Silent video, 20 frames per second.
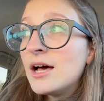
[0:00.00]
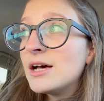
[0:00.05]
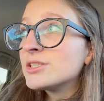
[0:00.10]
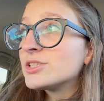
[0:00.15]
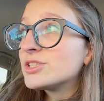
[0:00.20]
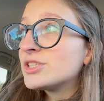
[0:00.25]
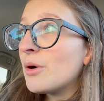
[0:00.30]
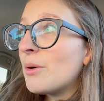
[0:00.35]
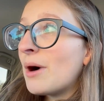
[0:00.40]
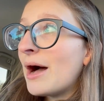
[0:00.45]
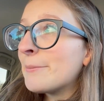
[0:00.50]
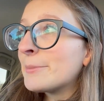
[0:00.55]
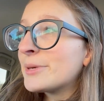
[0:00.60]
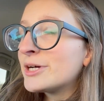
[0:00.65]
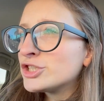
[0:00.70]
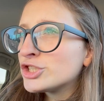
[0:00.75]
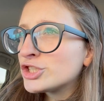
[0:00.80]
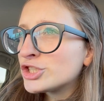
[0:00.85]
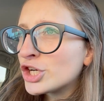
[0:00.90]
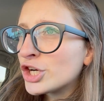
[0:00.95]
So I'm
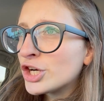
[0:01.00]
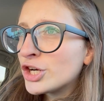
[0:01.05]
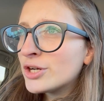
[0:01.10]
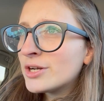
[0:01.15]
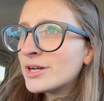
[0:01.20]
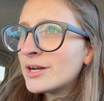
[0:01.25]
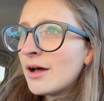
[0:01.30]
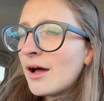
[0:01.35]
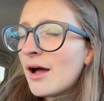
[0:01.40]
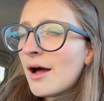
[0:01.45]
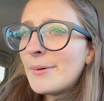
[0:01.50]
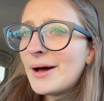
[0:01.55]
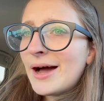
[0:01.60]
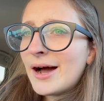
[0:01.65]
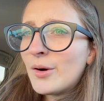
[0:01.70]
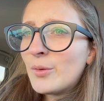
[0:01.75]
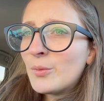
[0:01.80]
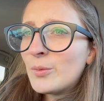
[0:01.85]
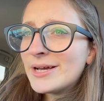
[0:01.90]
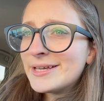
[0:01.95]
concerned
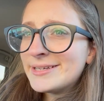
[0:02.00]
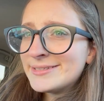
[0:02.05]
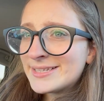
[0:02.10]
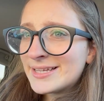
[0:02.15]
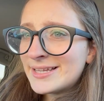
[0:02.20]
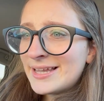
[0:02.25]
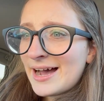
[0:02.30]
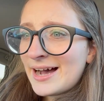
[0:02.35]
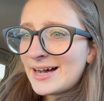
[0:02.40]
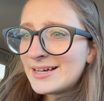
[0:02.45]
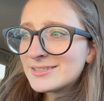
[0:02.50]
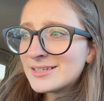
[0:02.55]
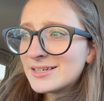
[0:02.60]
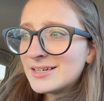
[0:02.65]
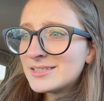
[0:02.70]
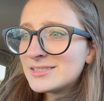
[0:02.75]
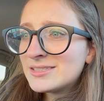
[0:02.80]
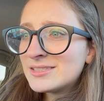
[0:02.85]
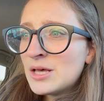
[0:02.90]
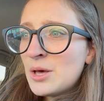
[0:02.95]
about what he's gonna ask
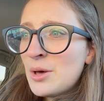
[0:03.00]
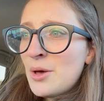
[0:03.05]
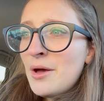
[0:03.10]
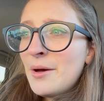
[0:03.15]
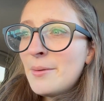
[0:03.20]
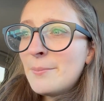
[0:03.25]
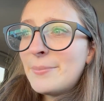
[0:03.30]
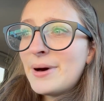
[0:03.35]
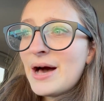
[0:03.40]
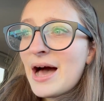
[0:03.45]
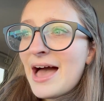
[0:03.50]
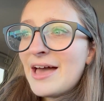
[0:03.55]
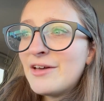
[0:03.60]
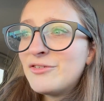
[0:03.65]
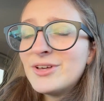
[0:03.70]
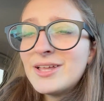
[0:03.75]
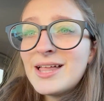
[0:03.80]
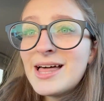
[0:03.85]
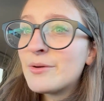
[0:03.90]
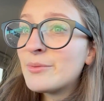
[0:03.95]
us, but I
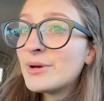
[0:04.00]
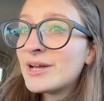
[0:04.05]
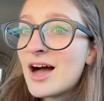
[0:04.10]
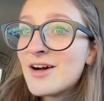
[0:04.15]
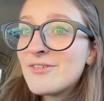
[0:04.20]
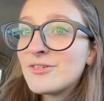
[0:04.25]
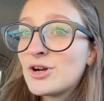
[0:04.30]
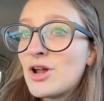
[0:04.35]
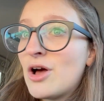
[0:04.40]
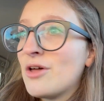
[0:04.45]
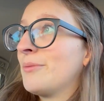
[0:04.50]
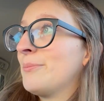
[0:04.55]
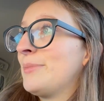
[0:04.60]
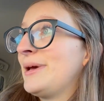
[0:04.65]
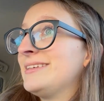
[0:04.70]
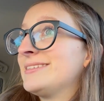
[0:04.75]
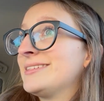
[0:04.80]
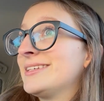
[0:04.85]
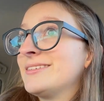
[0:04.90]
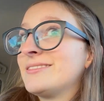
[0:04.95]
feel like we covered all the
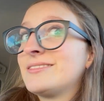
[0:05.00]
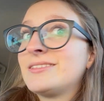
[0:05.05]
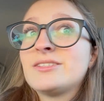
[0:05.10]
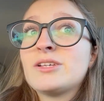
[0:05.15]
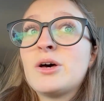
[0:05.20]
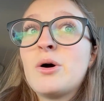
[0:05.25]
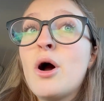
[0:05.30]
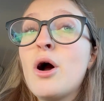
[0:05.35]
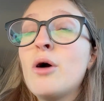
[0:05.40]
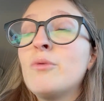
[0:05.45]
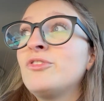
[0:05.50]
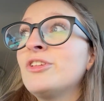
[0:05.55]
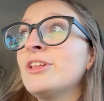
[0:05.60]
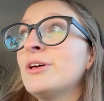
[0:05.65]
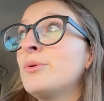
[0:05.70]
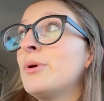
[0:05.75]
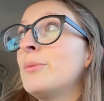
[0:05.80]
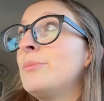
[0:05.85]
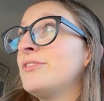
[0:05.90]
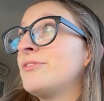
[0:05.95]
bases, so hopefully
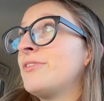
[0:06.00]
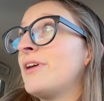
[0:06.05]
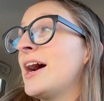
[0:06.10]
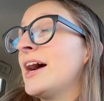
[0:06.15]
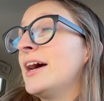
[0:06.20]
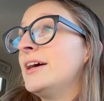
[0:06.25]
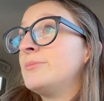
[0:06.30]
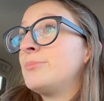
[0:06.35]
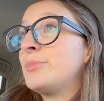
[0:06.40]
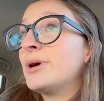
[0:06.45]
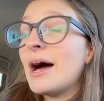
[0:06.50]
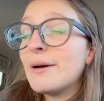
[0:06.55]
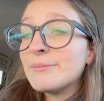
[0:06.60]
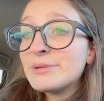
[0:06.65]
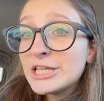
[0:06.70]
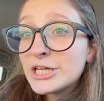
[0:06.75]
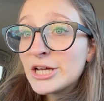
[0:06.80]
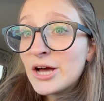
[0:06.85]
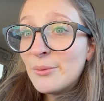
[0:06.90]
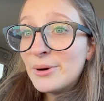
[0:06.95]
we'll be fine. But I'm
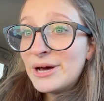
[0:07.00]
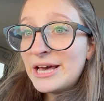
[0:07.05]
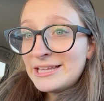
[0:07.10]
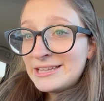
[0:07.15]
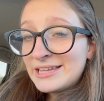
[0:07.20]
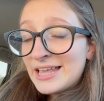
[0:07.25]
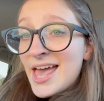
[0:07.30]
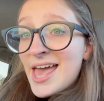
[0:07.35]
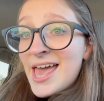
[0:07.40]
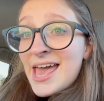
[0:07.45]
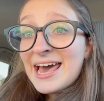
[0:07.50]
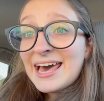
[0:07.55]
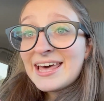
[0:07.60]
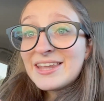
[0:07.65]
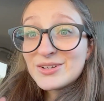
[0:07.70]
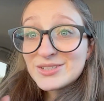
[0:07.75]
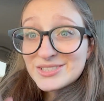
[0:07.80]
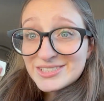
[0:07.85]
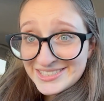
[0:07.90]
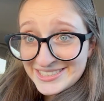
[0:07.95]
gonna go in and
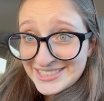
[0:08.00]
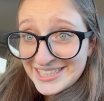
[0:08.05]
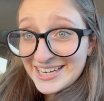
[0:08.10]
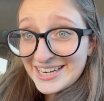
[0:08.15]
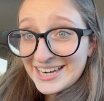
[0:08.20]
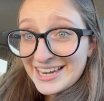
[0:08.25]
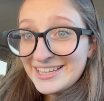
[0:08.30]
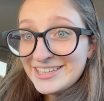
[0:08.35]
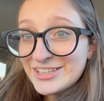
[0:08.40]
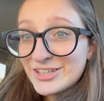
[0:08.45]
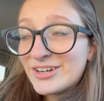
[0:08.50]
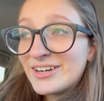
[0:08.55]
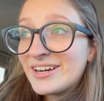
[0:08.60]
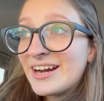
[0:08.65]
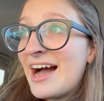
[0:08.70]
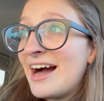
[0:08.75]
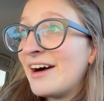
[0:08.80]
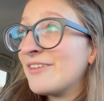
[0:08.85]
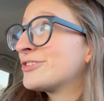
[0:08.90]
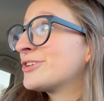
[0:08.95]
I'll see you later
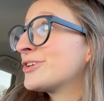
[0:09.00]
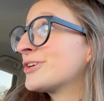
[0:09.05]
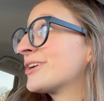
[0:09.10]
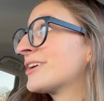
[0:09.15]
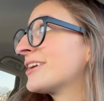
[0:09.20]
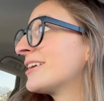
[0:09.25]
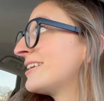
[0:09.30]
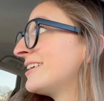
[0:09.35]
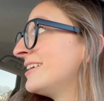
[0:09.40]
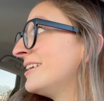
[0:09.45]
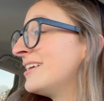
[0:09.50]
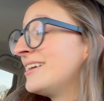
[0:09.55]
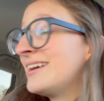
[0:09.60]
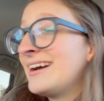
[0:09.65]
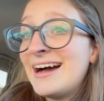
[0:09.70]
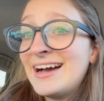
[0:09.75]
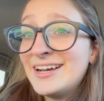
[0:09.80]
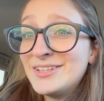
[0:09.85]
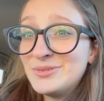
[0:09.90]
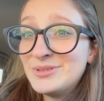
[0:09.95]
after
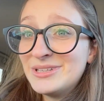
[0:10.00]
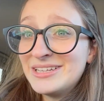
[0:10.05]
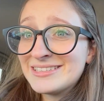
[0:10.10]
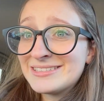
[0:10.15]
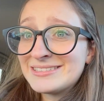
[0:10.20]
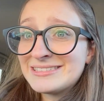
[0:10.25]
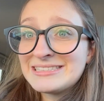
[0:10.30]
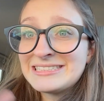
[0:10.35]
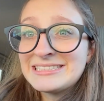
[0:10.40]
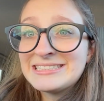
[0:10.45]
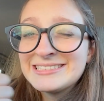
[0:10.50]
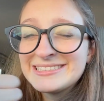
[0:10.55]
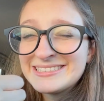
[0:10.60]
I do this.